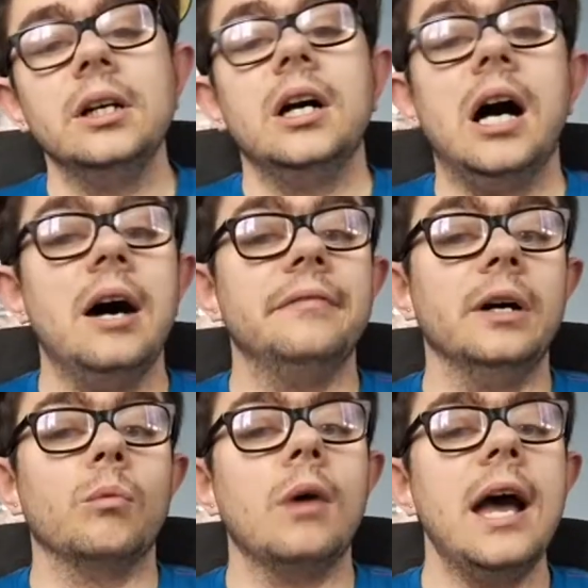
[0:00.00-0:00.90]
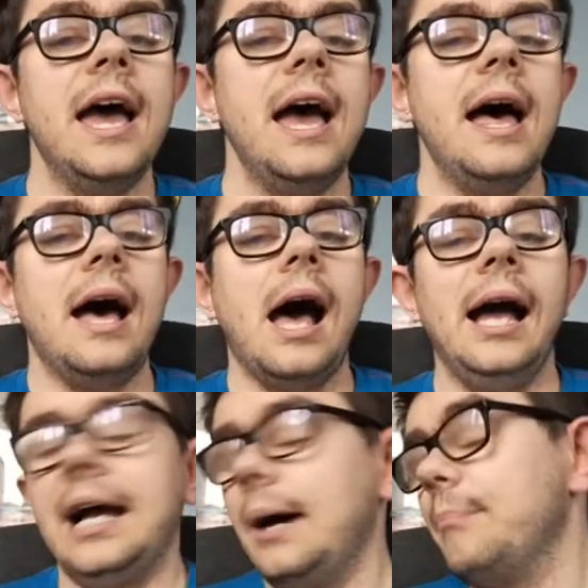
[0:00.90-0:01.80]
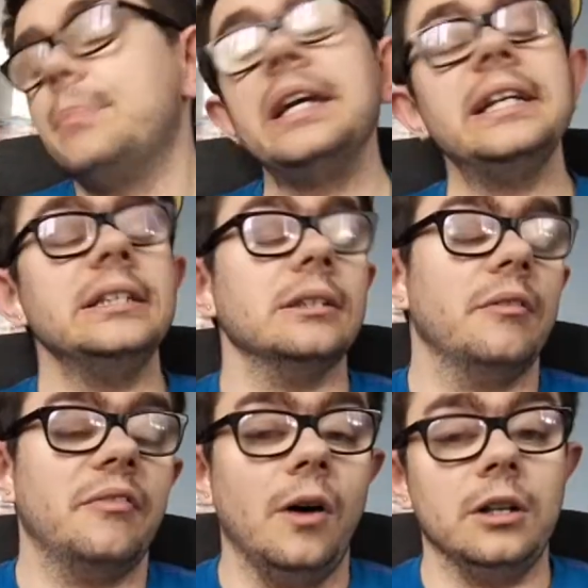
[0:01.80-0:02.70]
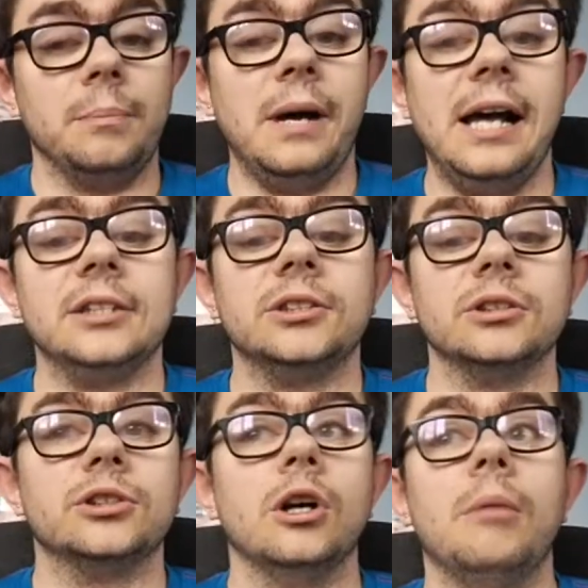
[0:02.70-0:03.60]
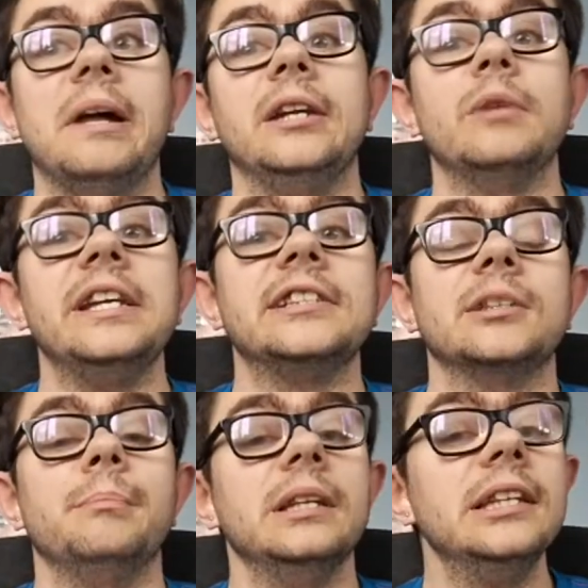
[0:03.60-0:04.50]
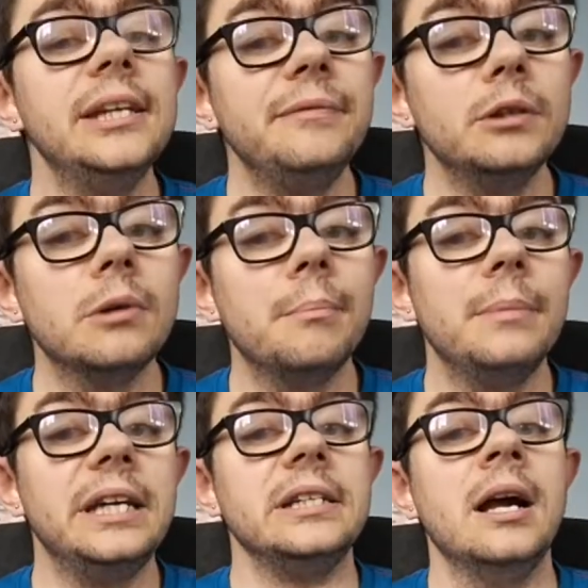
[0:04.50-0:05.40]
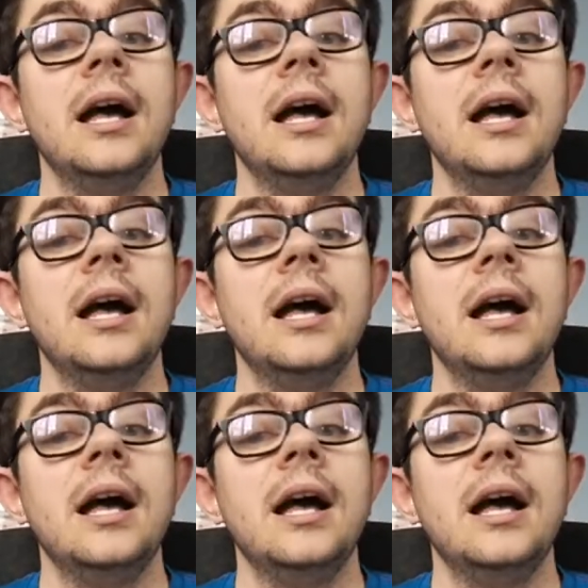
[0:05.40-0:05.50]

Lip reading: of where I have been for the past so many weeks. And believe you and me,